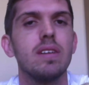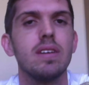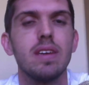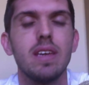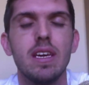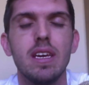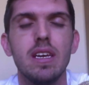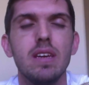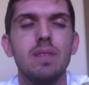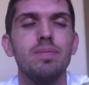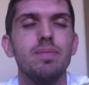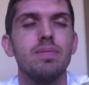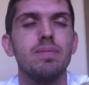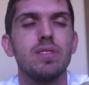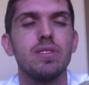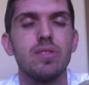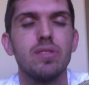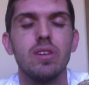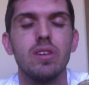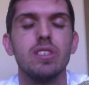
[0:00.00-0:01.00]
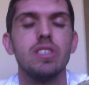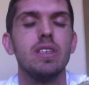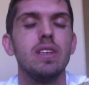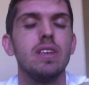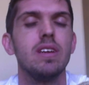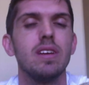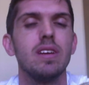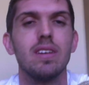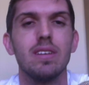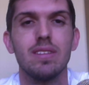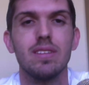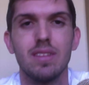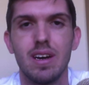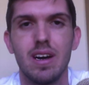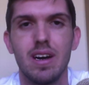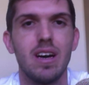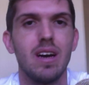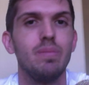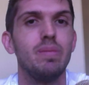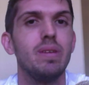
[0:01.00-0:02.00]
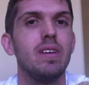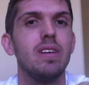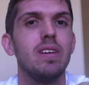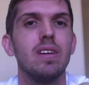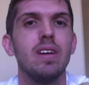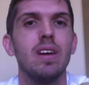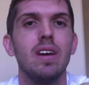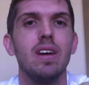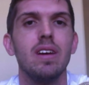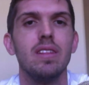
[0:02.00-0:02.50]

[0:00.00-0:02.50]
Keep searching the hobby,